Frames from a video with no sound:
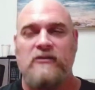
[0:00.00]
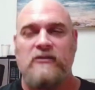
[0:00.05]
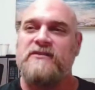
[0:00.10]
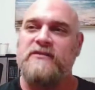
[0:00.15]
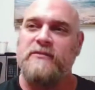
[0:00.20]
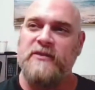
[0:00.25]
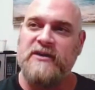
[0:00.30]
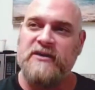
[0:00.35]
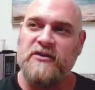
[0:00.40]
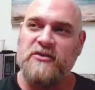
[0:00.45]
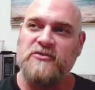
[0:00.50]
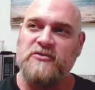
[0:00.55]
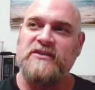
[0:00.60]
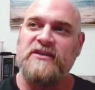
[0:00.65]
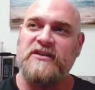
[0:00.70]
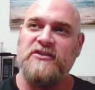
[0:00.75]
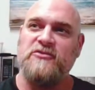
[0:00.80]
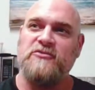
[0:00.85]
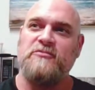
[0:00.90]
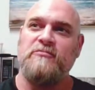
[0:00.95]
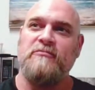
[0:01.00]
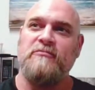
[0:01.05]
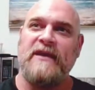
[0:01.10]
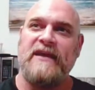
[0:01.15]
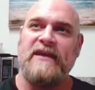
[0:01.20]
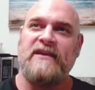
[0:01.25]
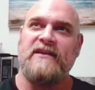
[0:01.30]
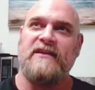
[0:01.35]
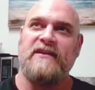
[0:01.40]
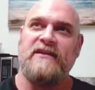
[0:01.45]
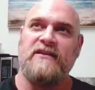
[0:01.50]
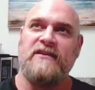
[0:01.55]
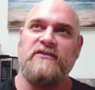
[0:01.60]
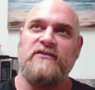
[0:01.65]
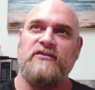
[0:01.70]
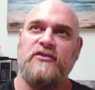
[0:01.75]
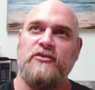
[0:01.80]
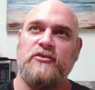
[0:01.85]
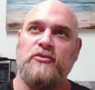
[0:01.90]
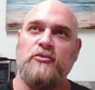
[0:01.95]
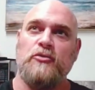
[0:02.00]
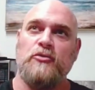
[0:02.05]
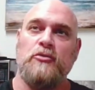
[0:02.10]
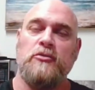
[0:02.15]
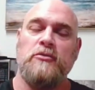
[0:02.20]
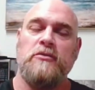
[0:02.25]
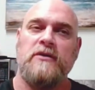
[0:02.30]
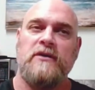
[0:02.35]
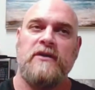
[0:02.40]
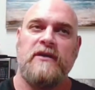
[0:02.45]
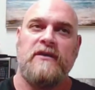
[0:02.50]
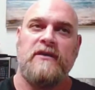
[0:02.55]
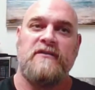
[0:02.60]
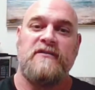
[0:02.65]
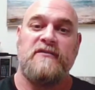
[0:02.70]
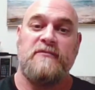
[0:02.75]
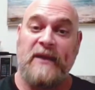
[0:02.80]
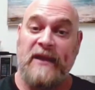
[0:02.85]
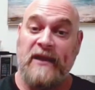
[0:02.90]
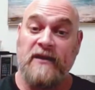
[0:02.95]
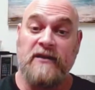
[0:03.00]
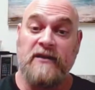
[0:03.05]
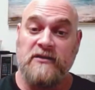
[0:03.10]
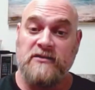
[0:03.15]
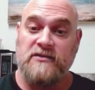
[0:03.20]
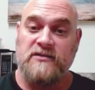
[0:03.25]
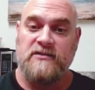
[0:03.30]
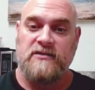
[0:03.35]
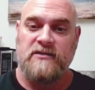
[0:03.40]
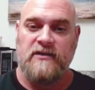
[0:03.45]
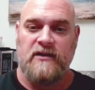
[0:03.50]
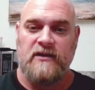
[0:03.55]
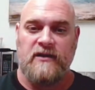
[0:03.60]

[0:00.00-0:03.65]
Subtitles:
And somebody goes, can you make it into Spanish?